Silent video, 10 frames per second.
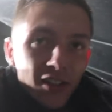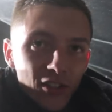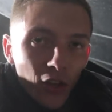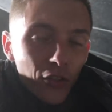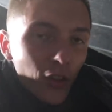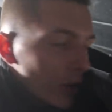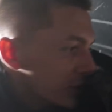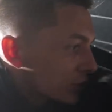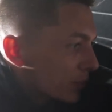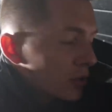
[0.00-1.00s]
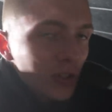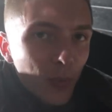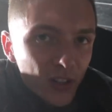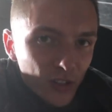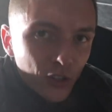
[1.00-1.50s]
I installed the load
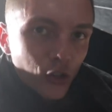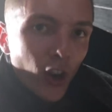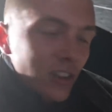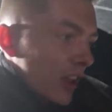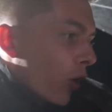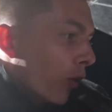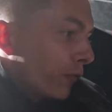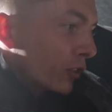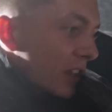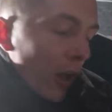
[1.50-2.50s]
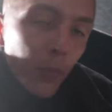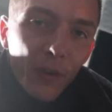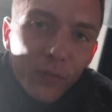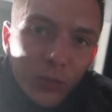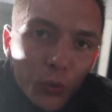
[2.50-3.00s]
distribution bars on the truck that hopefully
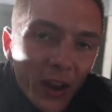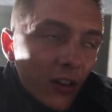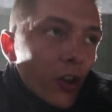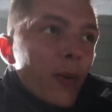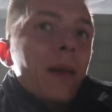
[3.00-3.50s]
help it from swaying a little